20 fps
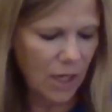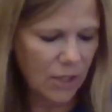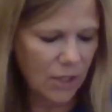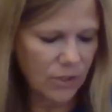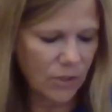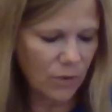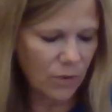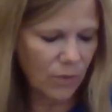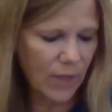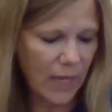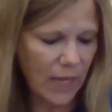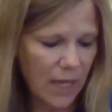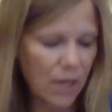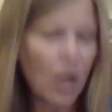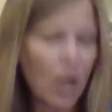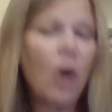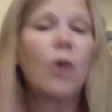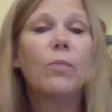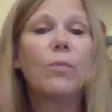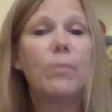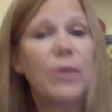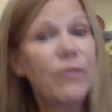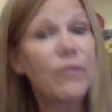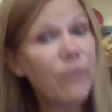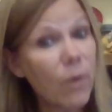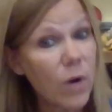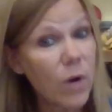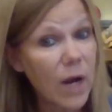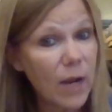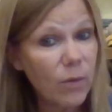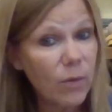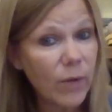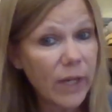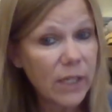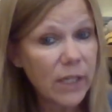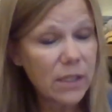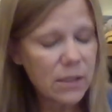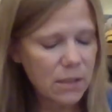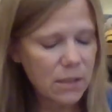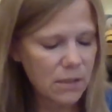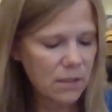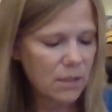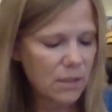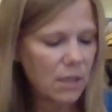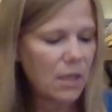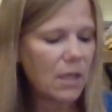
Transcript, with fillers: So then, oh, before I went,